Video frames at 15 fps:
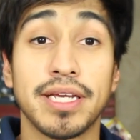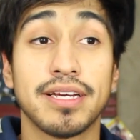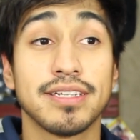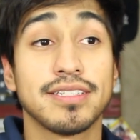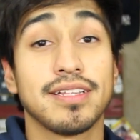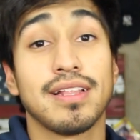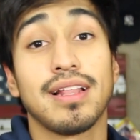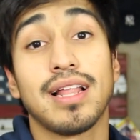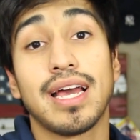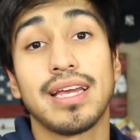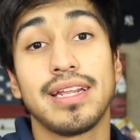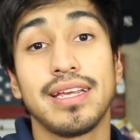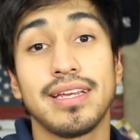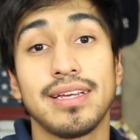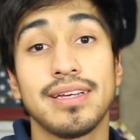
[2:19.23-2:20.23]
because of the
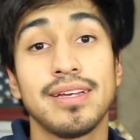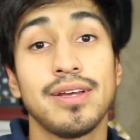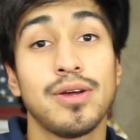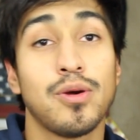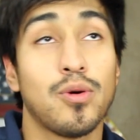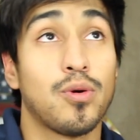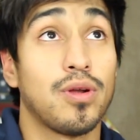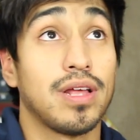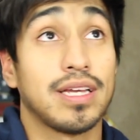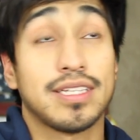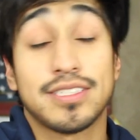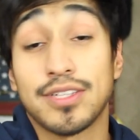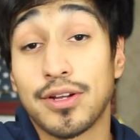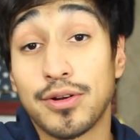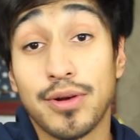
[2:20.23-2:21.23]
lighting, or
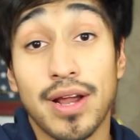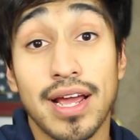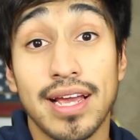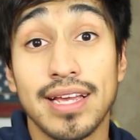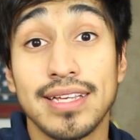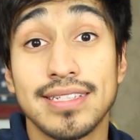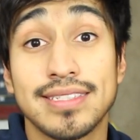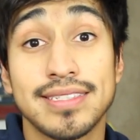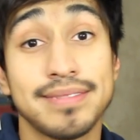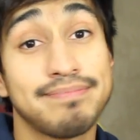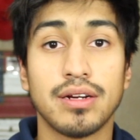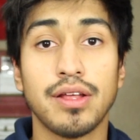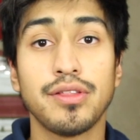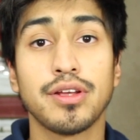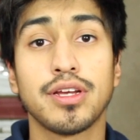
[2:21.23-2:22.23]
like sunrise.
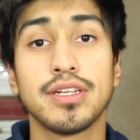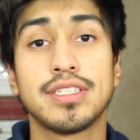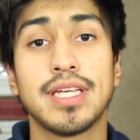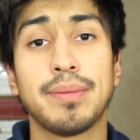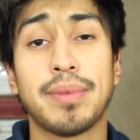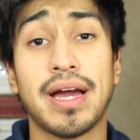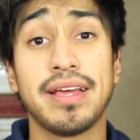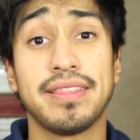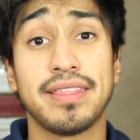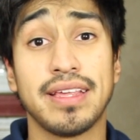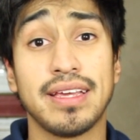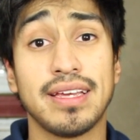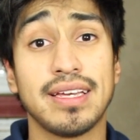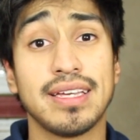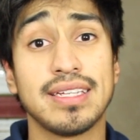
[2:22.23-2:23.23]
Another good tip I think